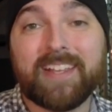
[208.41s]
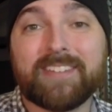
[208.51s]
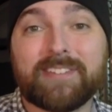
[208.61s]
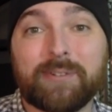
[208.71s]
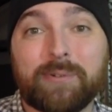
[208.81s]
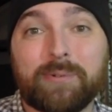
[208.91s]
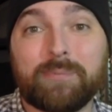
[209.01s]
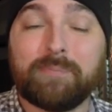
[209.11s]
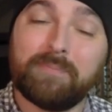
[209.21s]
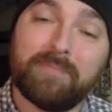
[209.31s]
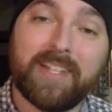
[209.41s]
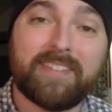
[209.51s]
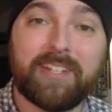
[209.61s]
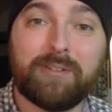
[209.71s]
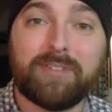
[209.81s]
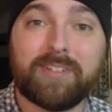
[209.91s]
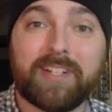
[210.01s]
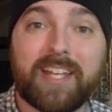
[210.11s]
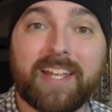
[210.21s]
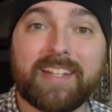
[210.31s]
So let's head over
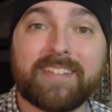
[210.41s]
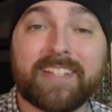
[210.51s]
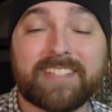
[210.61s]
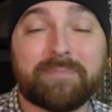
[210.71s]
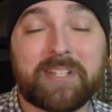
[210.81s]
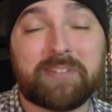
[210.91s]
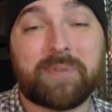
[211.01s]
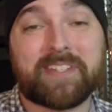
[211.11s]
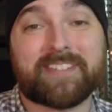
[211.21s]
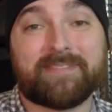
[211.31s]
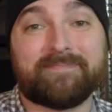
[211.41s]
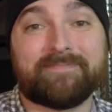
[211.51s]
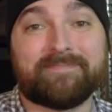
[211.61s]
and take some measurements.